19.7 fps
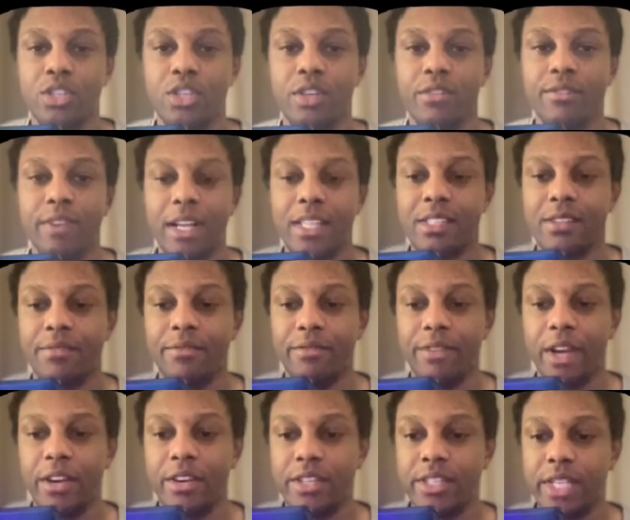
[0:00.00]
can find some
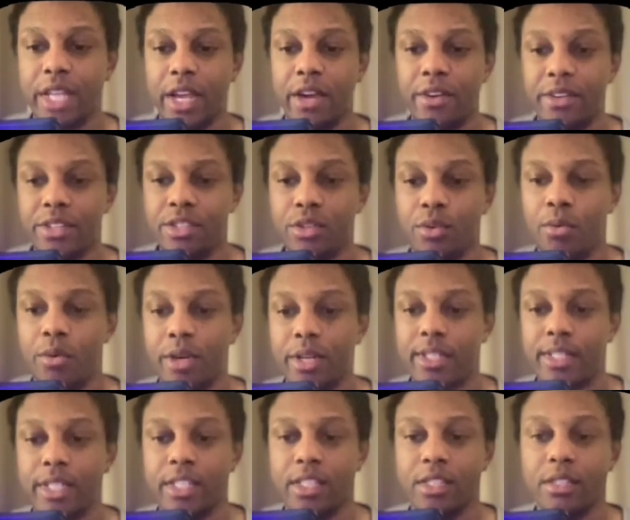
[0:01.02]
very scary
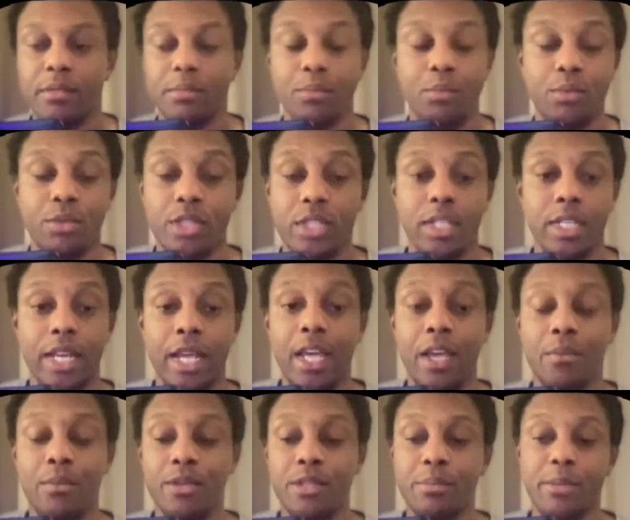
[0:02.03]
stories, and today
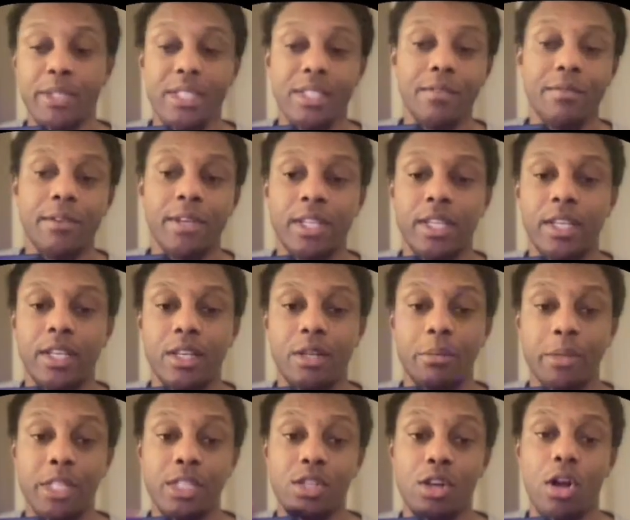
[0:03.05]
we're specifically going to
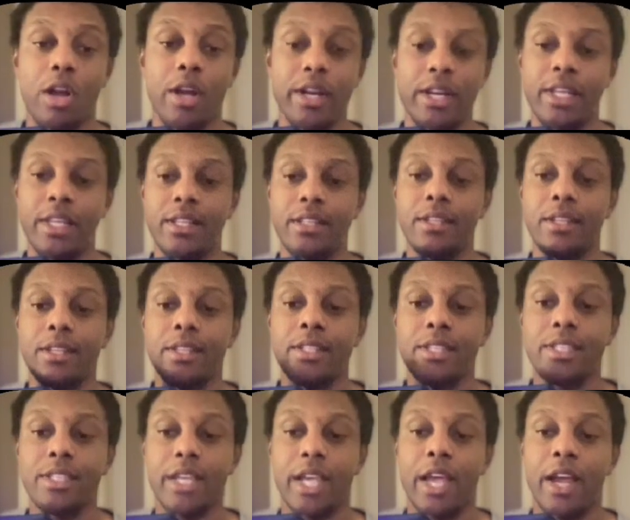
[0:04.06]
be targeting
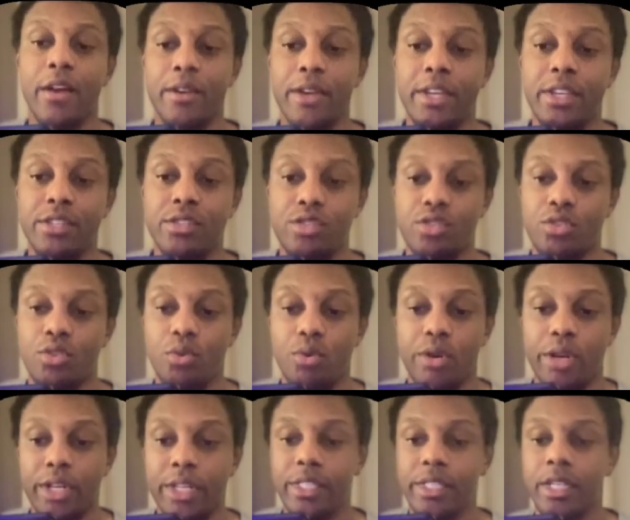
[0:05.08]
scary
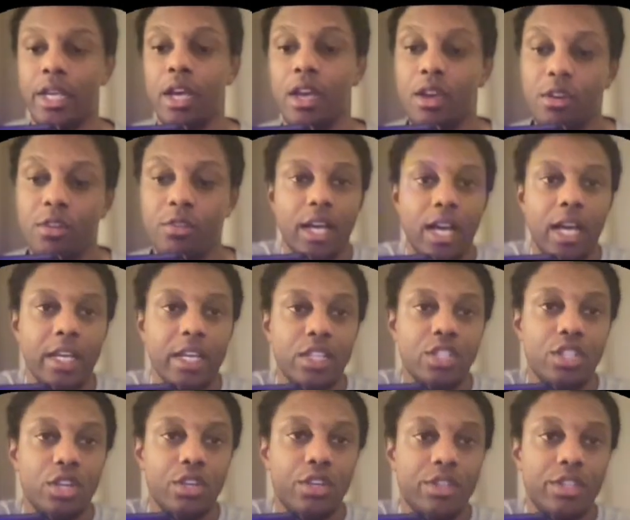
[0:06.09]
stories. I can
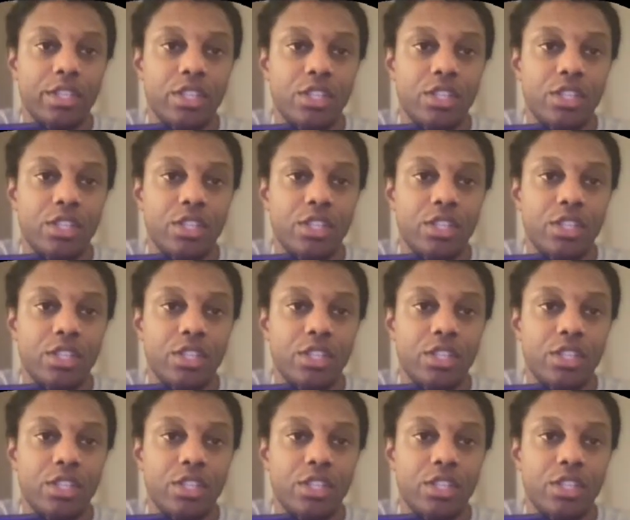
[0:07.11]
show you this